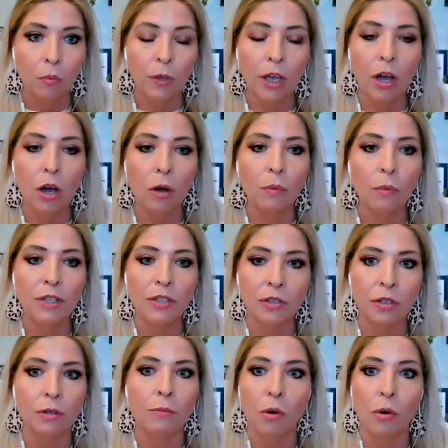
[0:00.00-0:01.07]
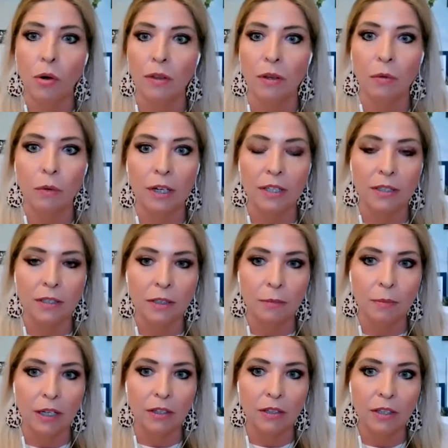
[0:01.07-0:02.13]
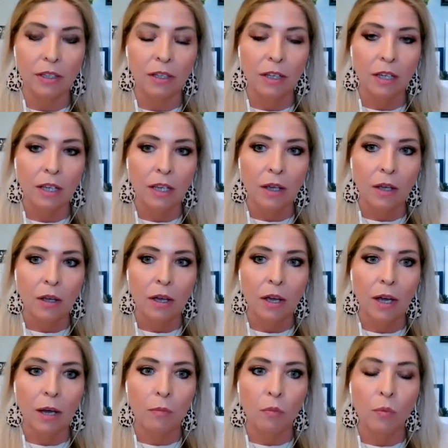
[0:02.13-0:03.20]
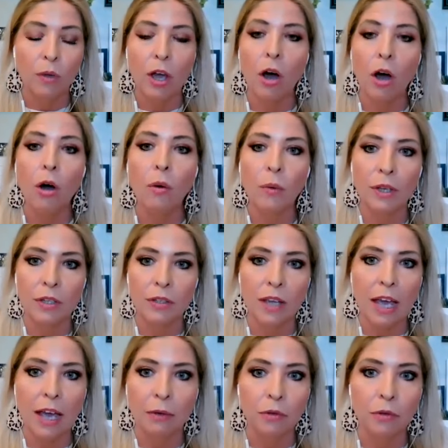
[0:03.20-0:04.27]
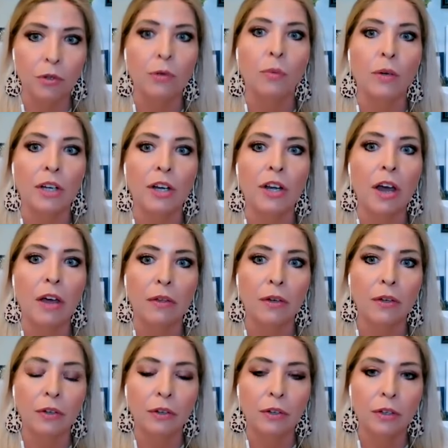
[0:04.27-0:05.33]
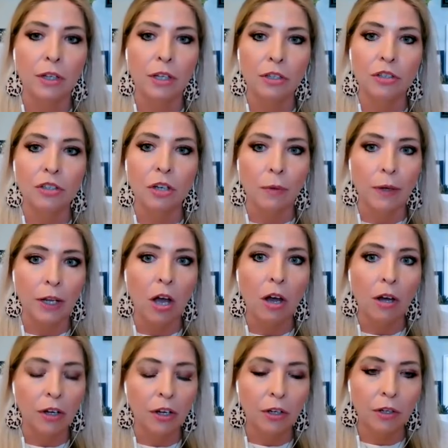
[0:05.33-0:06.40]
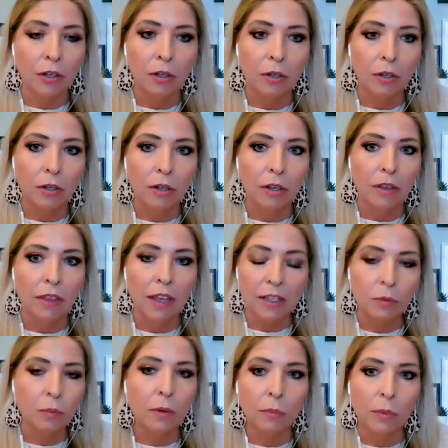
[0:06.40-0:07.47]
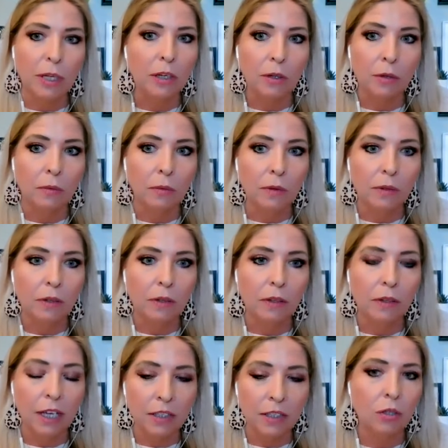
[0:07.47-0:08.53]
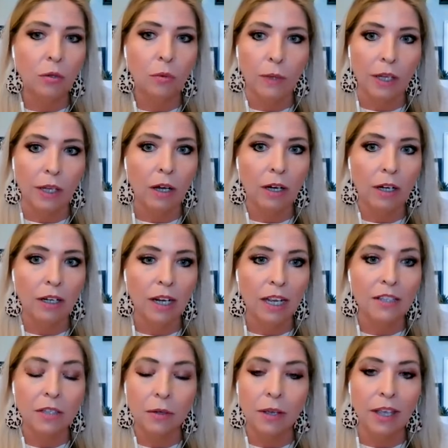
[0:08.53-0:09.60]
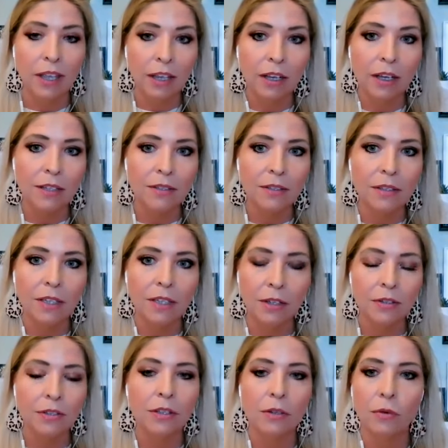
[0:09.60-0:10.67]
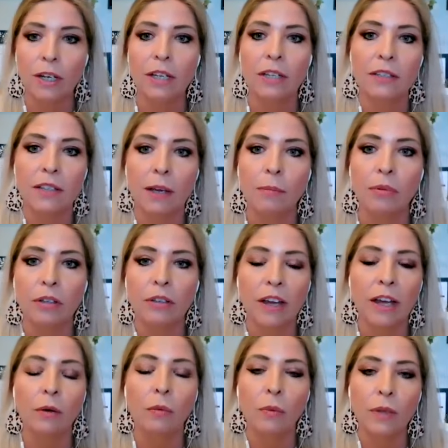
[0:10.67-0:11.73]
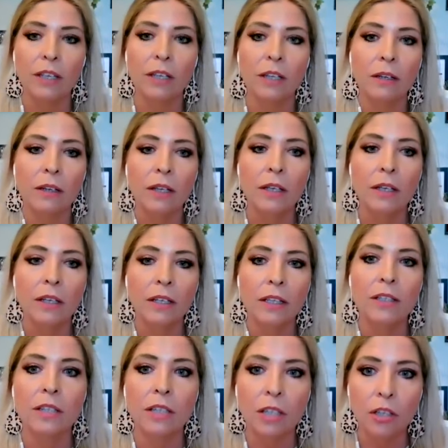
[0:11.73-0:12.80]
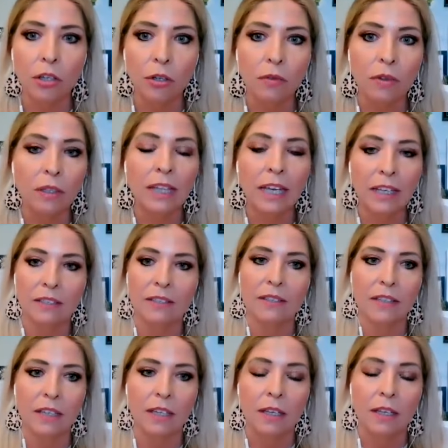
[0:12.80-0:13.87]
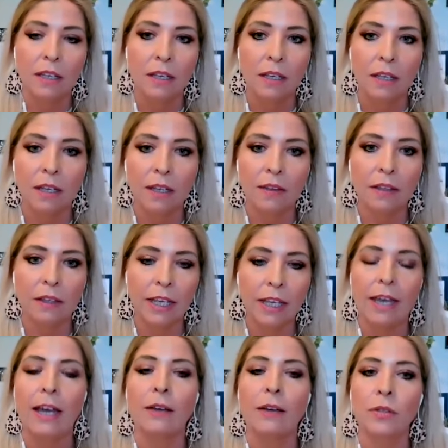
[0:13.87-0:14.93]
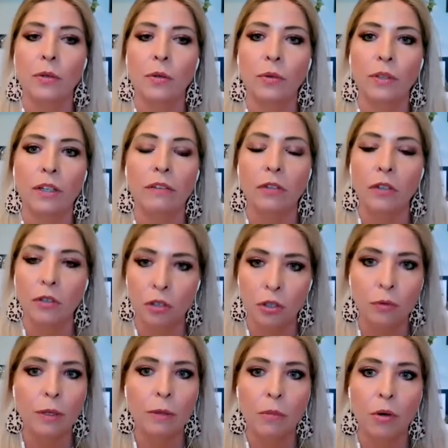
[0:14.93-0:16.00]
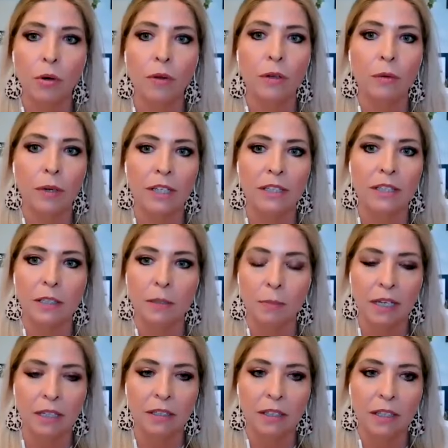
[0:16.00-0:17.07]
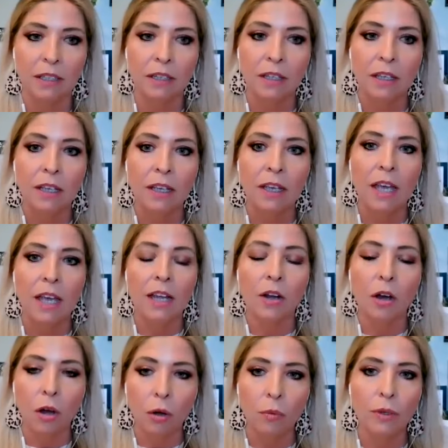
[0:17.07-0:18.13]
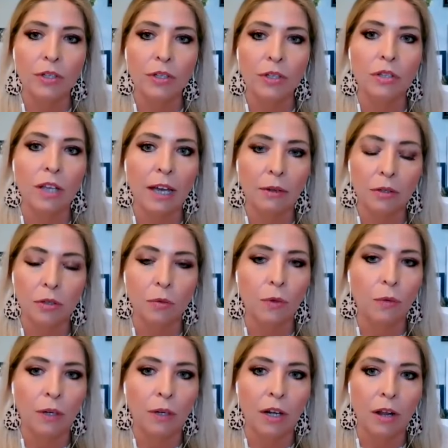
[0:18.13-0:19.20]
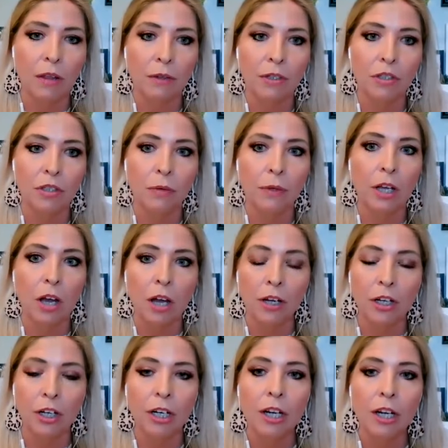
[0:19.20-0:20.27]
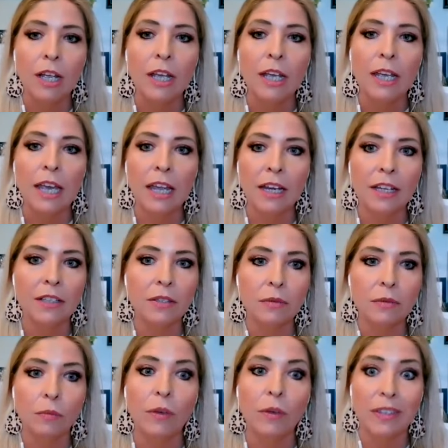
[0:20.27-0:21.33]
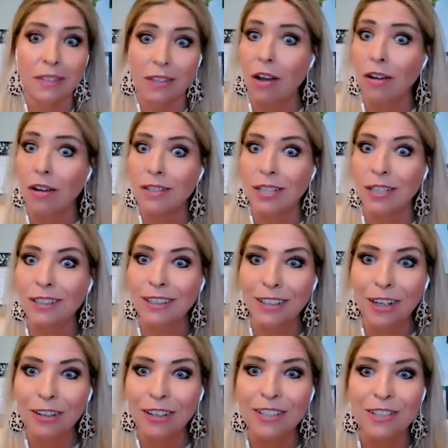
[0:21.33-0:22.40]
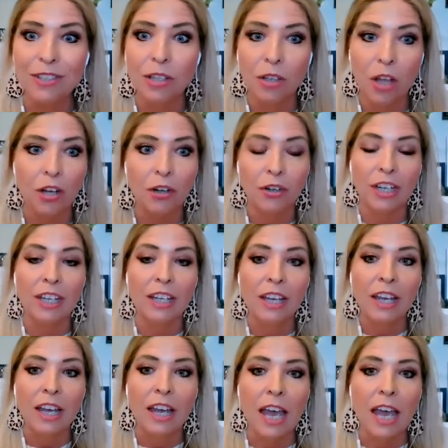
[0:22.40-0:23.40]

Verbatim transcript: We always do more than what is expected. Um, we always outdo one another in showing honor. That's what we do. That's who we are. And so, hey guys, here's a great example of how we can continue the legacy in the Lia household of doing more than what is expected and always outdoing one another and showing honor. And it's with the socks, you know, it's the laundry.